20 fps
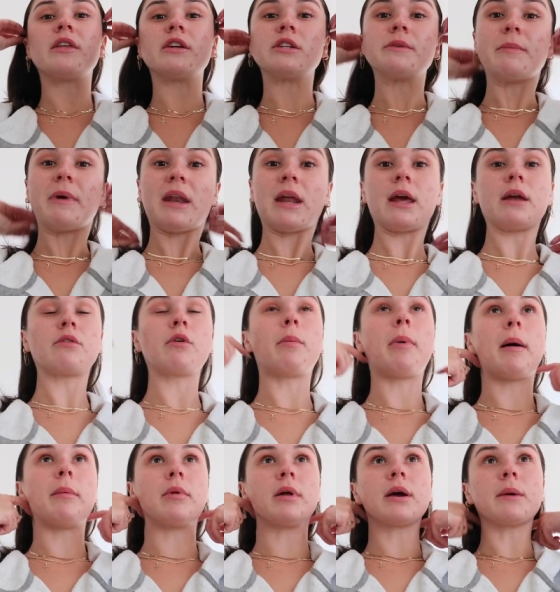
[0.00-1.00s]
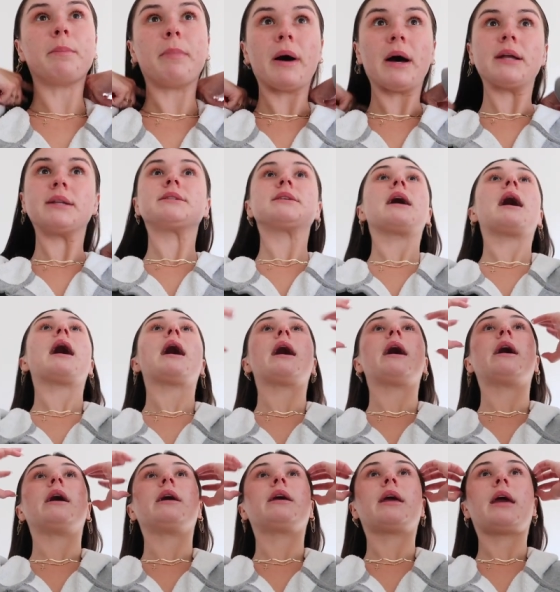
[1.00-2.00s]
the Dominican Republic, but
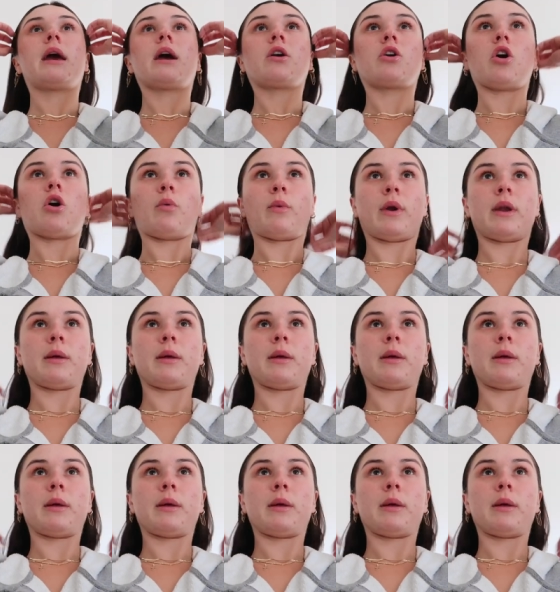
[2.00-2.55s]
I can't go